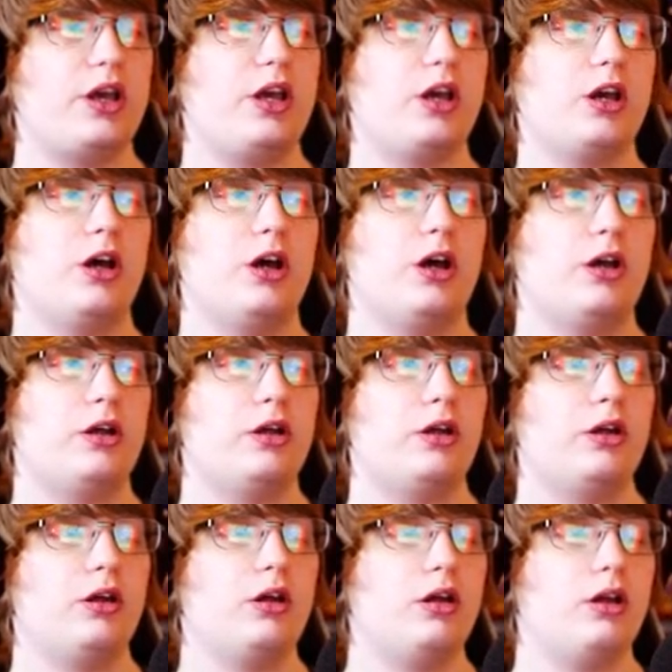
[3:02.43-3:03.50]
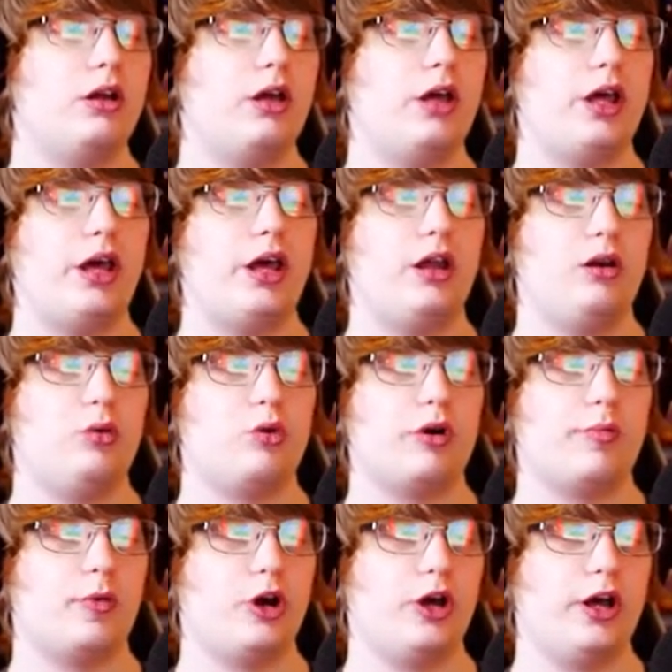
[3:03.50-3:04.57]
go. in one
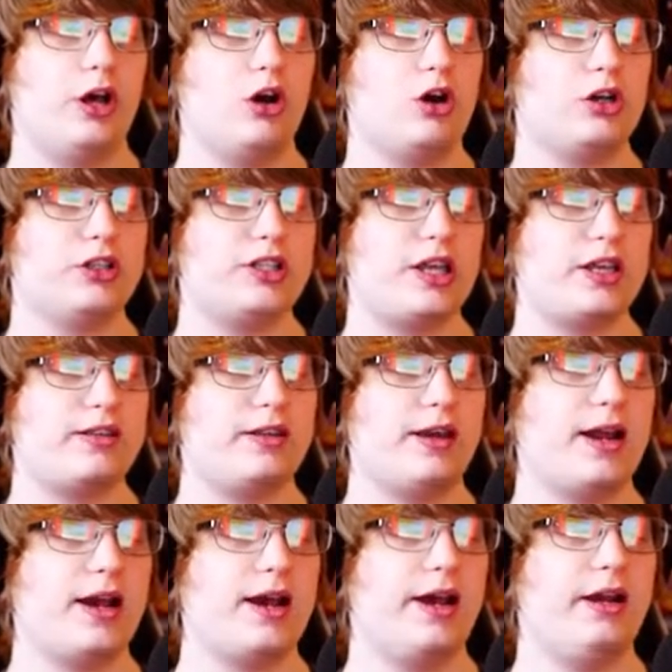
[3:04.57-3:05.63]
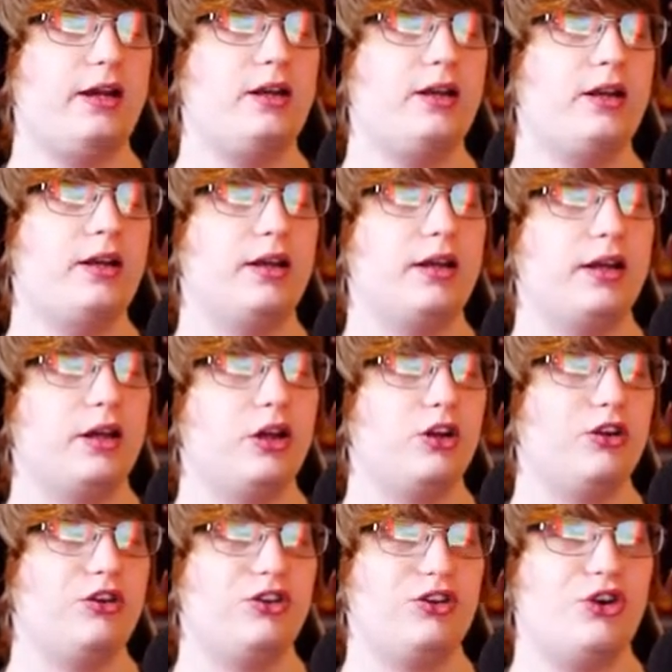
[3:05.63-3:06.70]
more Oh, 69.
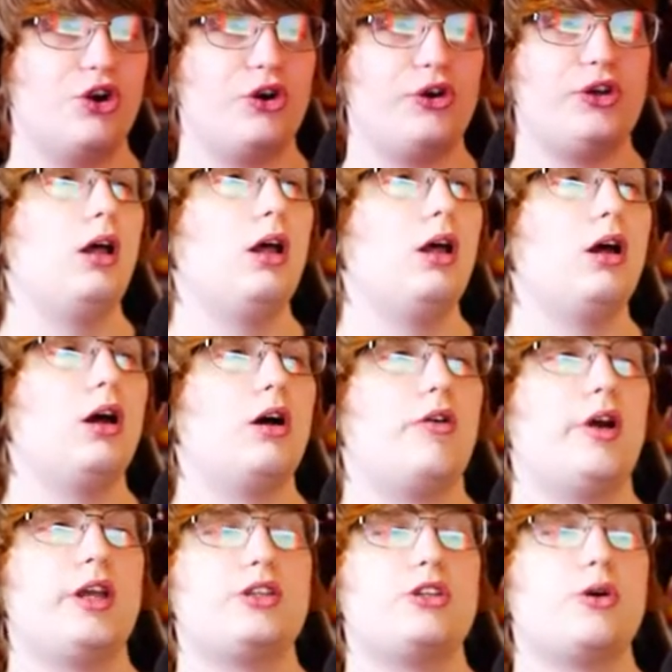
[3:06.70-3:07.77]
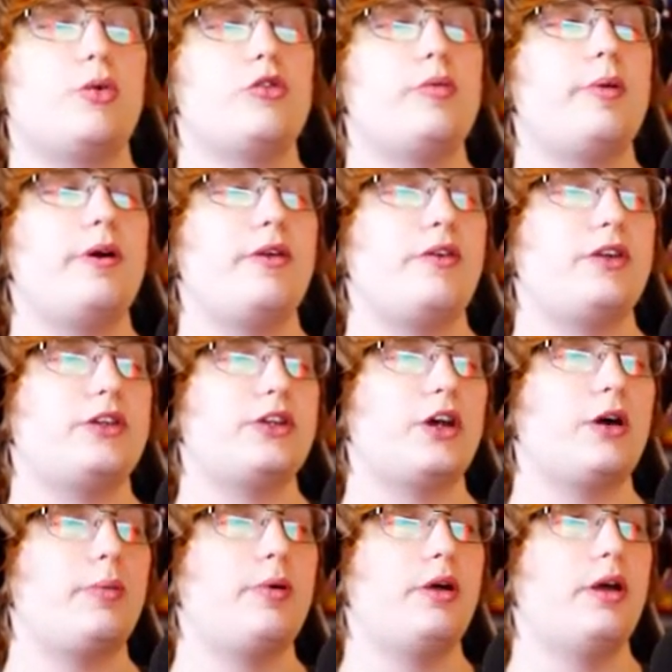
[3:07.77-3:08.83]
Nice. All right, so we'll pick this
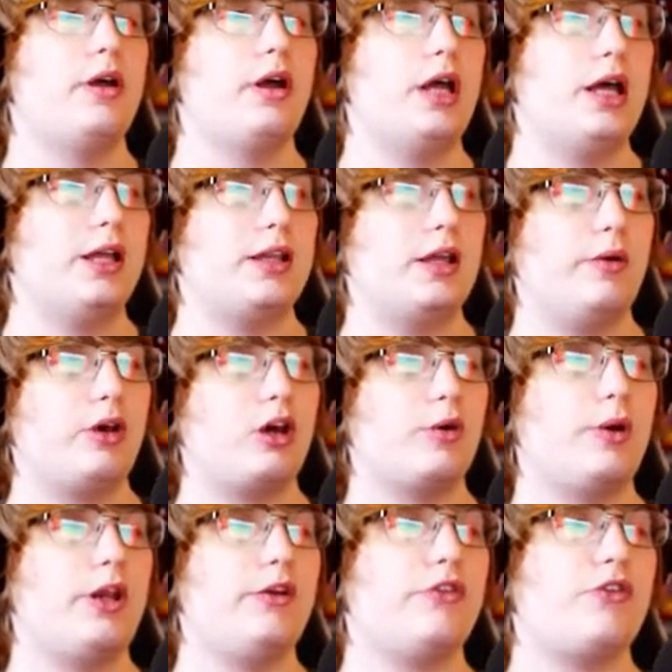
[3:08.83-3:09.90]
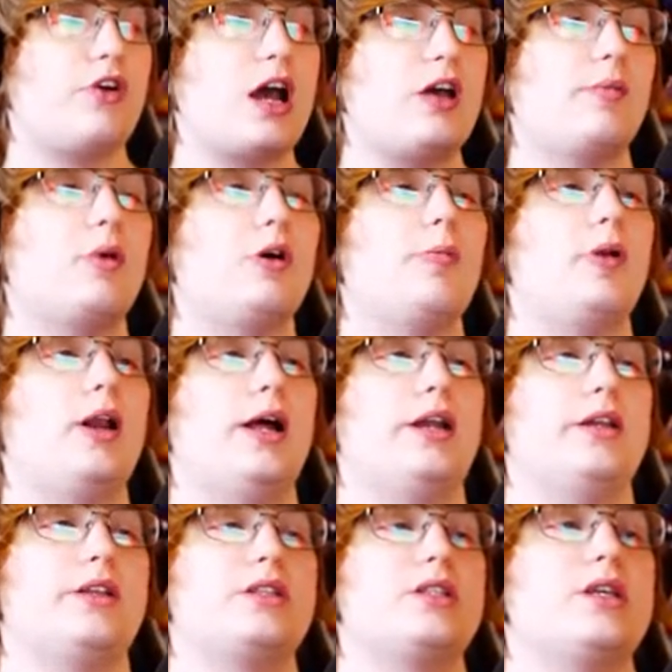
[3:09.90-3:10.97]
up. There we go. We need five more plants.